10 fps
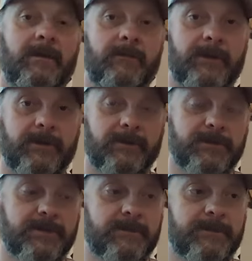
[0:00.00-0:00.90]
getting ready to
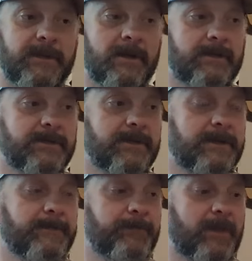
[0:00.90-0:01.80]
learn some songs
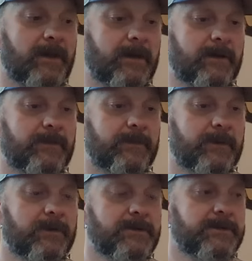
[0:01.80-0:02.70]
now uh, for
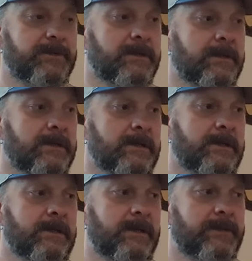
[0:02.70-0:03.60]
rehearsal.
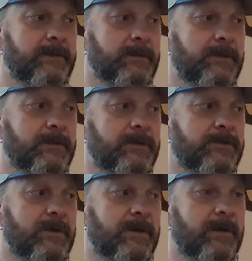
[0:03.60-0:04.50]
I think we're
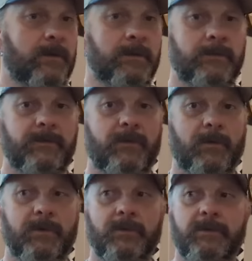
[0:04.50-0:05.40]
going to try to go in with
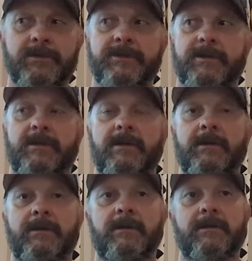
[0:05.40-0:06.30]
four new ones,
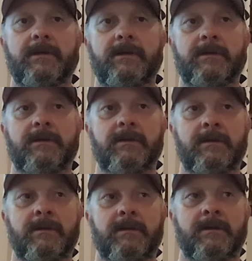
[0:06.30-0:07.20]
and uh,
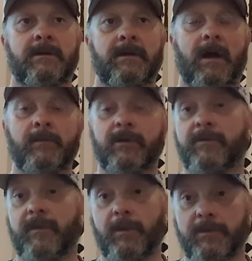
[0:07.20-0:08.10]
I'm
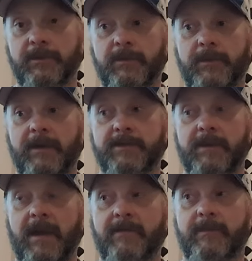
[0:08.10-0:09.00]
looking forward to it
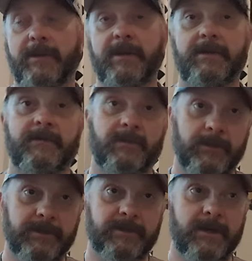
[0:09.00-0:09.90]
because we haven't played in a
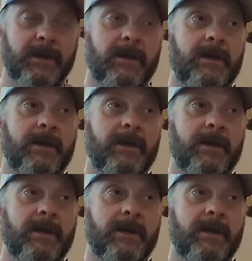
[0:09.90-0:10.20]
few weeks.